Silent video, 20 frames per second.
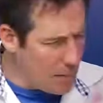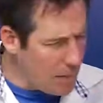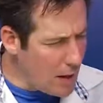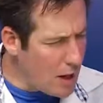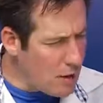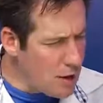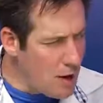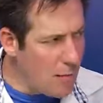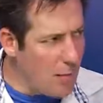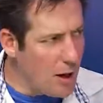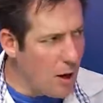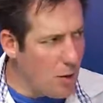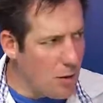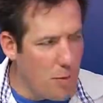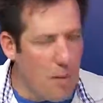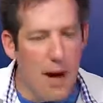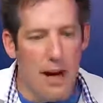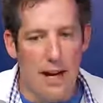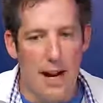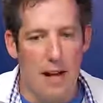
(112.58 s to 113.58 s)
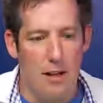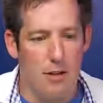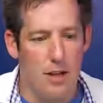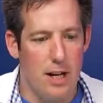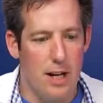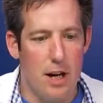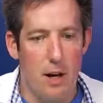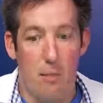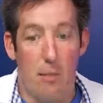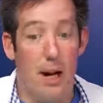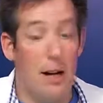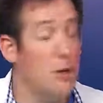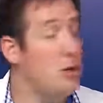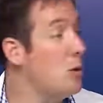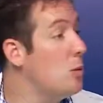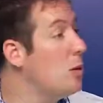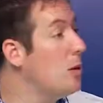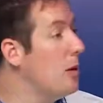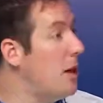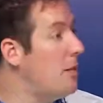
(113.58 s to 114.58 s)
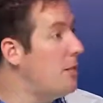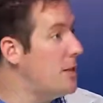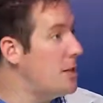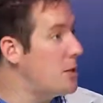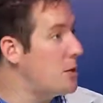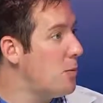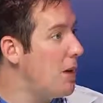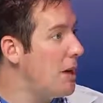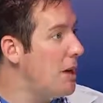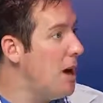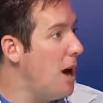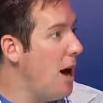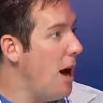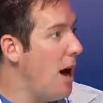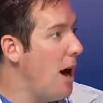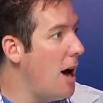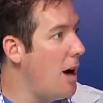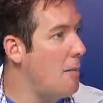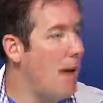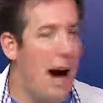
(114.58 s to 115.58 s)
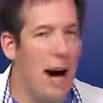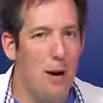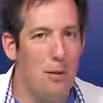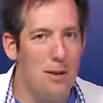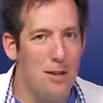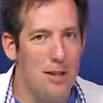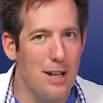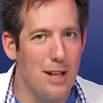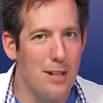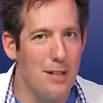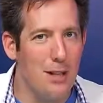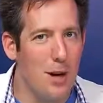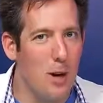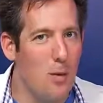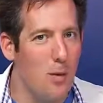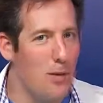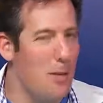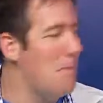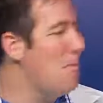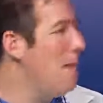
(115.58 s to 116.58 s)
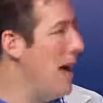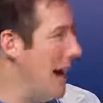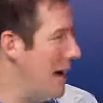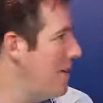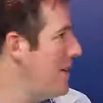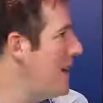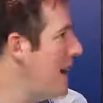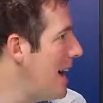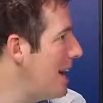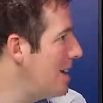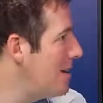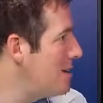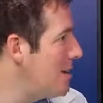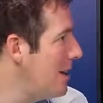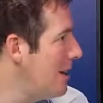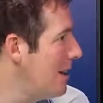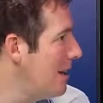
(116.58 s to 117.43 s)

So I'm going to go with my analogy here, but I do love this one. I always like to go with a math analogy.